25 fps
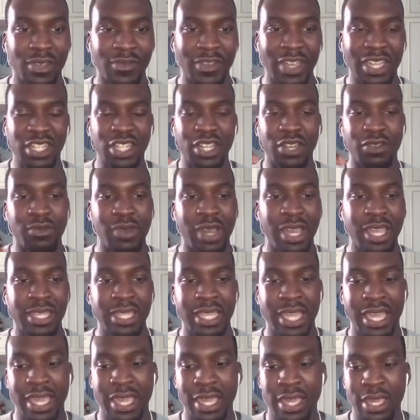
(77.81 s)
I've actually created
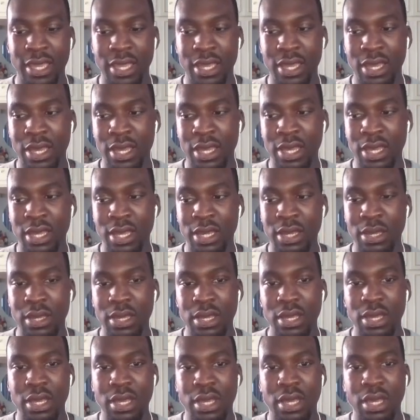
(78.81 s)
a
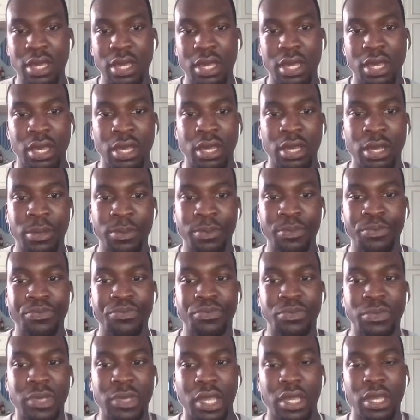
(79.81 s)
uh,
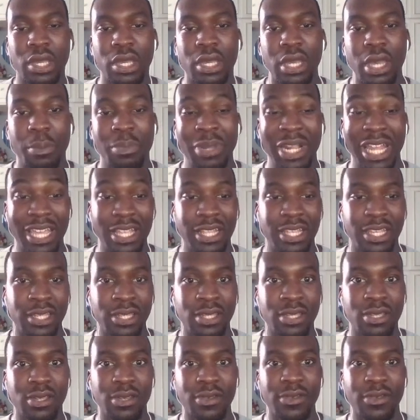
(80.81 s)
um, playlist